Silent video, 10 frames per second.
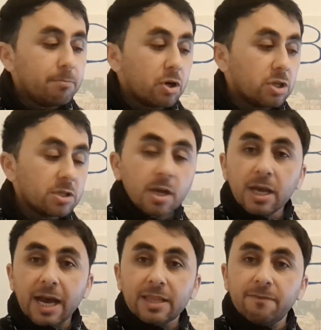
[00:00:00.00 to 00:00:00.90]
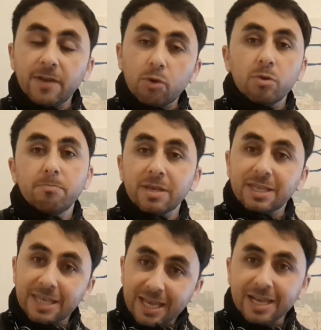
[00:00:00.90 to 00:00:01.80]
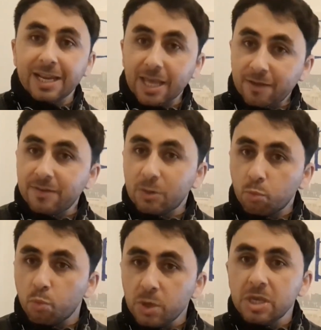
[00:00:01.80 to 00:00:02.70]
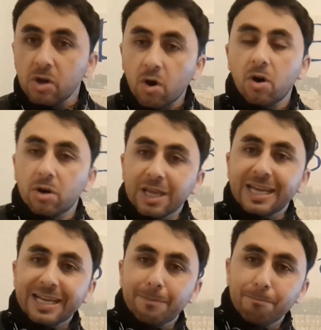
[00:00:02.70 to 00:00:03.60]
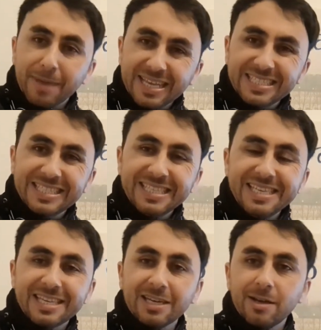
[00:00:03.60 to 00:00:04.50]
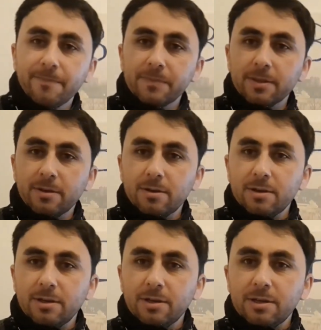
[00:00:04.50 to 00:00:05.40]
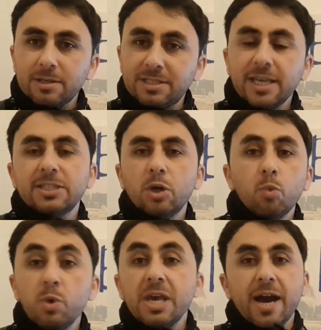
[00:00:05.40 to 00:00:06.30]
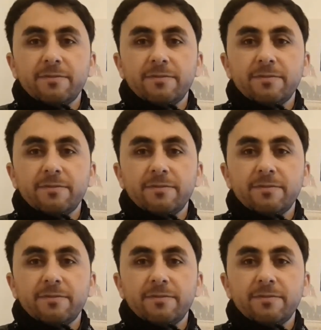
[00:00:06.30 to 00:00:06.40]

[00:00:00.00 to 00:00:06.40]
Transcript: because at the very beginning, even we are in a basic section, we have